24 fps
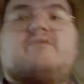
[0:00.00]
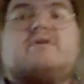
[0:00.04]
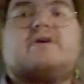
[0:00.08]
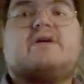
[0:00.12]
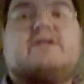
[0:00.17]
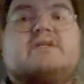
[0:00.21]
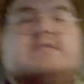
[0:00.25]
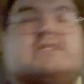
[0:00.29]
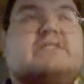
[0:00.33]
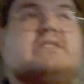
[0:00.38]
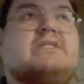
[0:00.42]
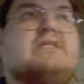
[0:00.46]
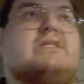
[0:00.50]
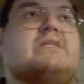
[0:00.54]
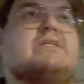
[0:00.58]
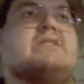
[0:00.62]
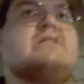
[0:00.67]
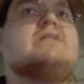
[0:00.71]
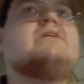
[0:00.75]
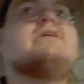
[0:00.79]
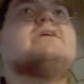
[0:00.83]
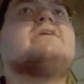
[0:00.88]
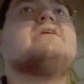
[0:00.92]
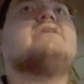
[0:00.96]
gonna
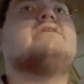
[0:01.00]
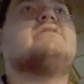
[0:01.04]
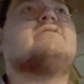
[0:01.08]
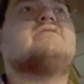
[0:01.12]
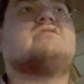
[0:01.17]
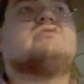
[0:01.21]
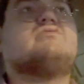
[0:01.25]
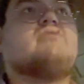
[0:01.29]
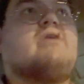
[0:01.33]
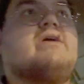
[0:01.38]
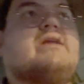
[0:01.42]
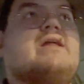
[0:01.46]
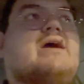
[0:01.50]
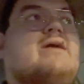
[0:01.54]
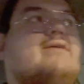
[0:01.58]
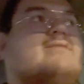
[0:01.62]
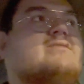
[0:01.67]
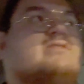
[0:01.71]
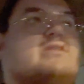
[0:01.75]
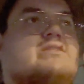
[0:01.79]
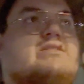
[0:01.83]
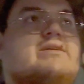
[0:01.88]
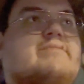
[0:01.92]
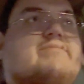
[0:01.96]
see because right now I was
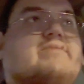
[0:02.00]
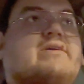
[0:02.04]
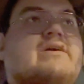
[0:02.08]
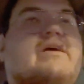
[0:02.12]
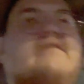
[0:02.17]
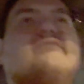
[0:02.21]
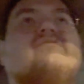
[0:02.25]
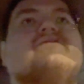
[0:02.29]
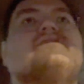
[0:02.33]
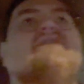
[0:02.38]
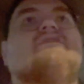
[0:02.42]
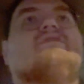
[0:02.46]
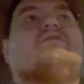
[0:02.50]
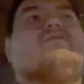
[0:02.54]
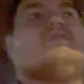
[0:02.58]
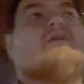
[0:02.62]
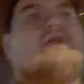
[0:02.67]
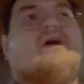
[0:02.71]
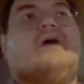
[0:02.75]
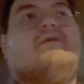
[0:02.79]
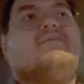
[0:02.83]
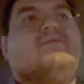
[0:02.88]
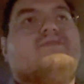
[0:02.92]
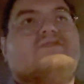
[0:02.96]
accepting every single one,
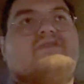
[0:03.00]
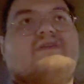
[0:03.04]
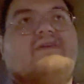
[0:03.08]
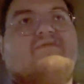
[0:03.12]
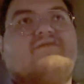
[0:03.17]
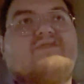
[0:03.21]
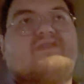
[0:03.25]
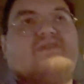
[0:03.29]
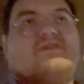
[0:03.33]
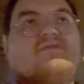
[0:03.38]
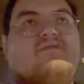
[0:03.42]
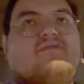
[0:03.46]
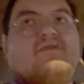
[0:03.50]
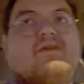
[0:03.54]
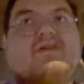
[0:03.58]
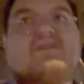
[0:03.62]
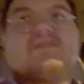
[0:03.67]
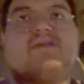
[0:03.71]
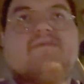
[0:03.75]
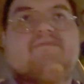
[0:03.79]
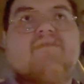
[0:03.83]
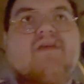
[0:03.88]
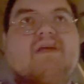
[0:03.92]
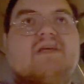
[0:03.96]
almost every single one
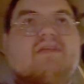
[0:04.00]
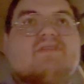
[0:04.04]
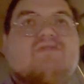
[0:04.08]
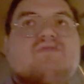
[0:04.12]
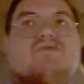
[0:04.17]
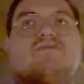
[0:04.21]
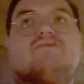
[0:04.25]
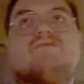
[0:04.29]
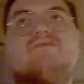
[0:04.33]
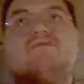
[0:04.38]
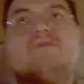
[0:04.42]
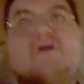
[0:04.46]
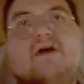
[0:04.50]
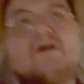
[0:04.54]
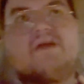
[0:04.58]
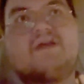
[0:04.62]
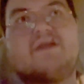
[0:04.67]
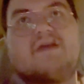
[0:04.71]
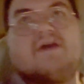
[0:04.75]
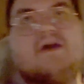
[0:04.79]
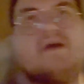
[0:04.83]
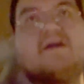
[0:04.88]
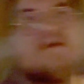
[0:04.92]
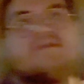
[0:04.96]
except like two I
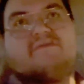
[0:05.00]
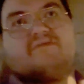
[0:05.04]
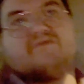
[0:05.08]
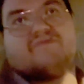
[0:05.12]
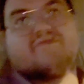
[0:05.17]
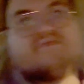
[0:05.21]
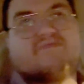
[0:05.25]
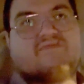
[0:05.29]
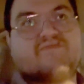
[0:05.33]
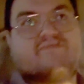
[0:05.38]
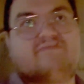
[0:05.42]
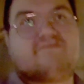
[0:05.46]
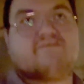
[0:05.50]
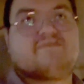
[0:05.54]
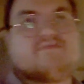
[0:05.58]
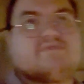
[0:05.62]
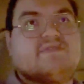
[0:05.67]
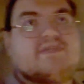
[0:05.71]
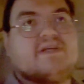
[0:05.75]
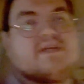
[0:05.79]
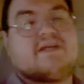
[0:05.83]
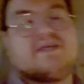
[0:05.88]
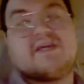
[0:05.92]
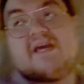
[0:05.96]
I
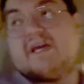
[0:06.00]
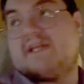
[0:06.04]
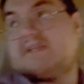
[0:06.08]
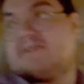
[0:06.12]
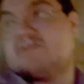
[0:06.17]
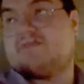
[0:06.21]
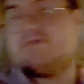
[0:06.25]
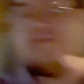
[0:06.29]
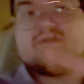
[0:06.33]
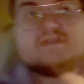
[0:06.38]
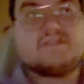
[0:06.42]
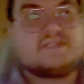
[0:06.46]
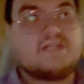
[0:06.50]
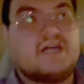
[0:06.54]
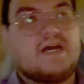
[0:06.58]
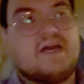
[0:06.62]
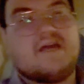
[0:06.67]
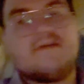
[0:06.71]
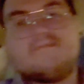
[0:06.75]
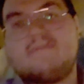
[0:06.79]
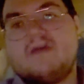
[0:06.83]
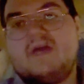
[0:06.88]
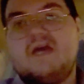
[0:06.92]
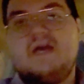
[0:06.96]
didn't get to in
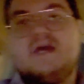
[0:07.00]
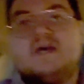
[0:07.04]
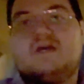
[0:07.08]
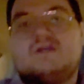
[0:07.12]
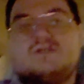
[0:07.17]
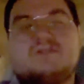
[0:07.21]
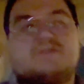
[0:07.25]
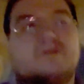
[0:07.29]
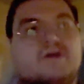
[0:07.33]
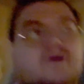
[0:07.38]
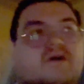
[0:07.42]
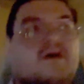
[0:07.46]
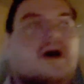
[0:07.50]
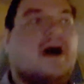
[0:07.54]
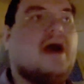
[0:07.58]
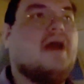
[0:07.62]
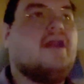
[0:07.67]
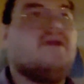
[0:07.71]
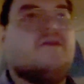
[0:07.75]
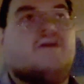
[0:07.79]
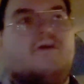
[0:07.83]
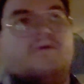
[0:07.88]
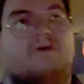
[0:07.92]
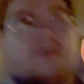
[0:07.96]
time. So I
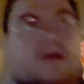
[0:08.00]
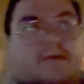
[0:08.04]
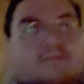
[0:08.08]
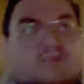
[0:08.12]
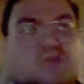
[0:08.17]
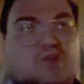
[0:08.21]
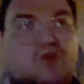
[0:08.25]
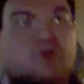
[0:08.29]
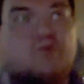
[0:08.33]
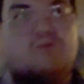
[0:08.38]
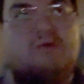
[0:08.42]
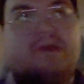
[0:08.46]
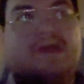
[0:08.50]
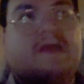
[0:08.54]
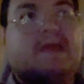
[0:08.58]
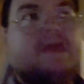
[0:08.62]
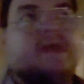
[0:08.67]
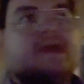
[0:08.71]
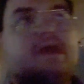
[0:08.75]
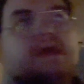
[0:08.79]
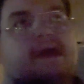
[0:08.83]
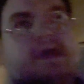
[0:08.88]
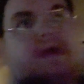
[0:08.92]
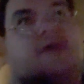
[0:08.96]
don't know what I'm doing.
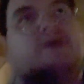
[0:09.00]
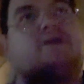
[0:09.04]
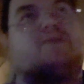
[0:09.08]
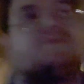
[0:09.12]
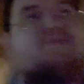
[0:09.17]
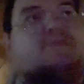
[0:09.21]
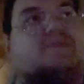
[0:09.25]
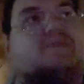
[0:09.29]
So